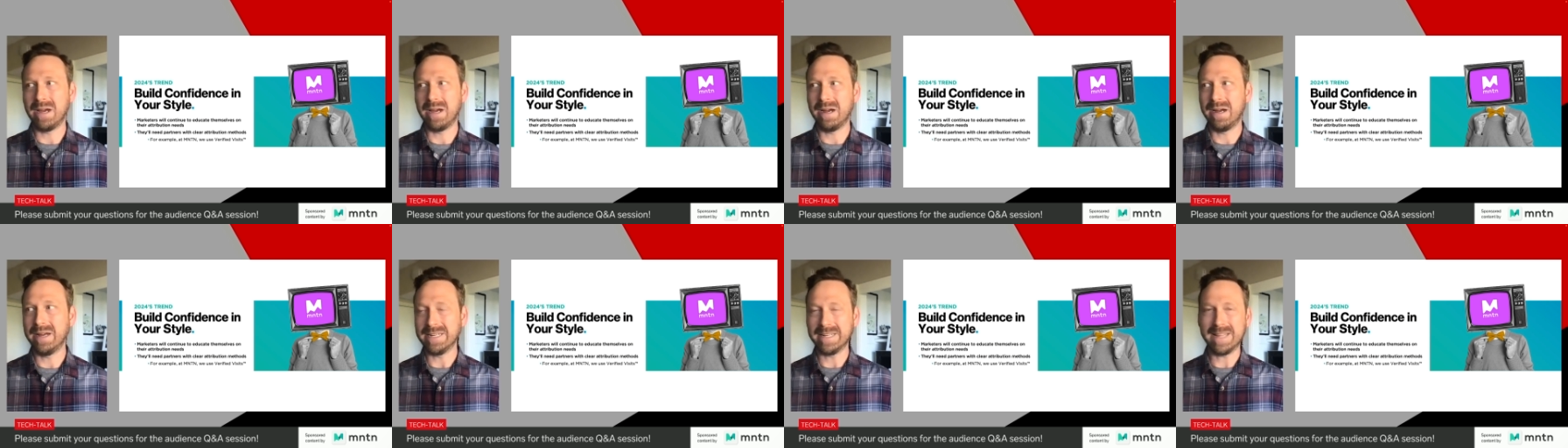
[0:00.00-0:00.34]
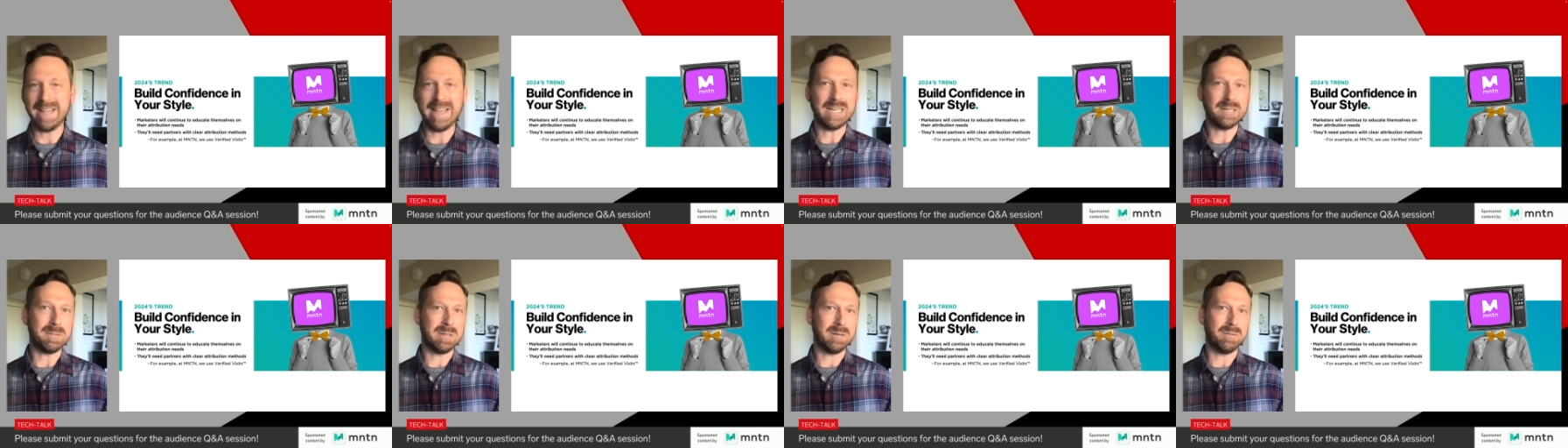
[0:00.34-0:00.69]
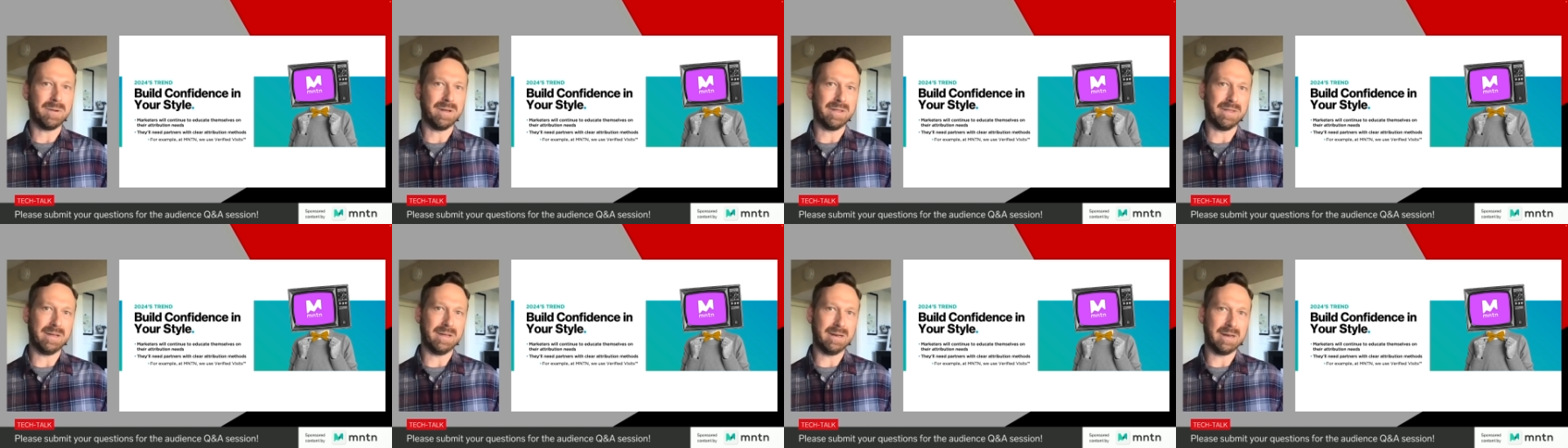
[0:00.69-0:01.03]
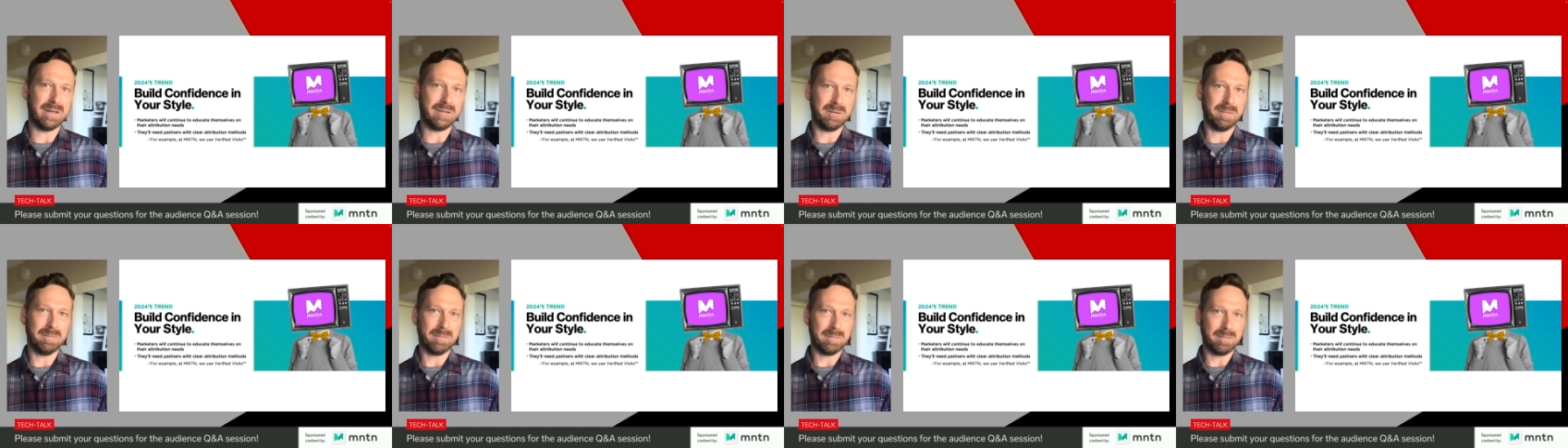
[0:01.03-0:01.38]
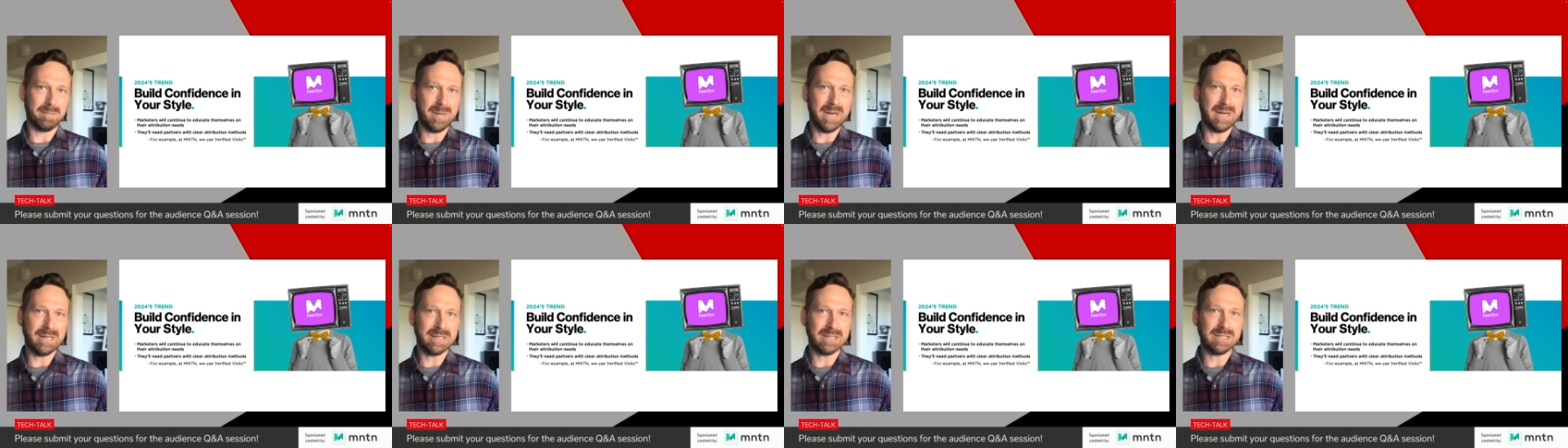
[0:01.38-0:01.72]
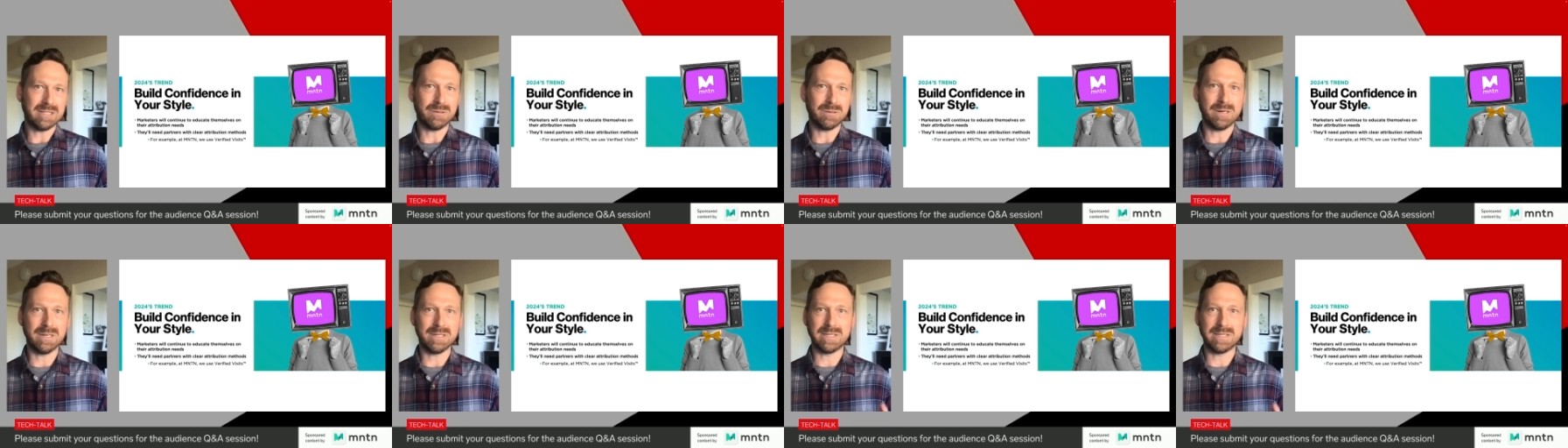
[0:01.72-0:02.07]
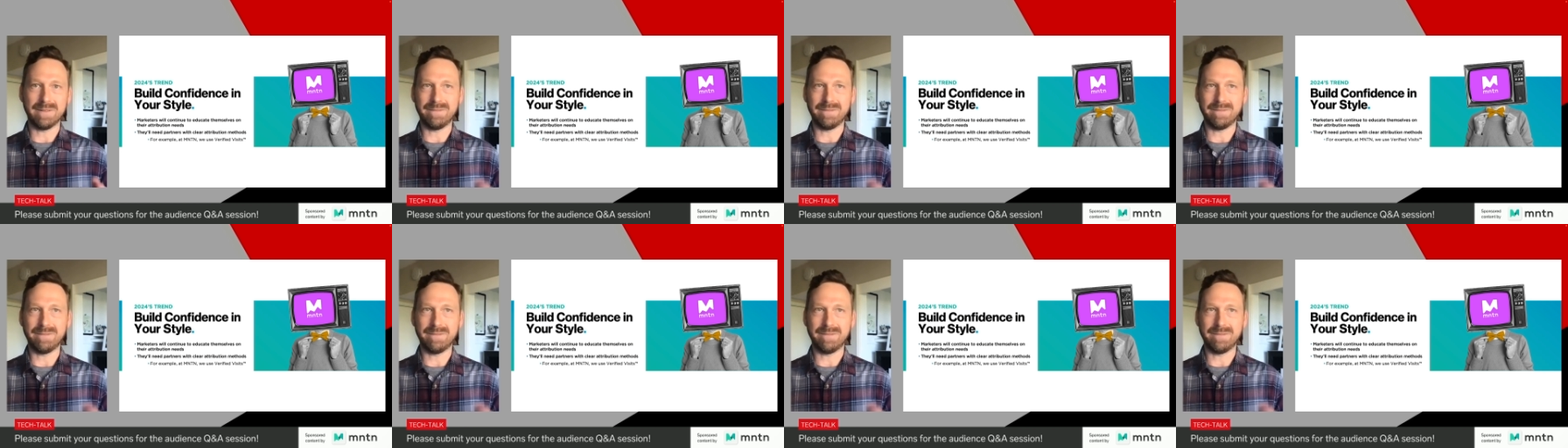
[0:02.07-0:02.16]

engagement with another media source.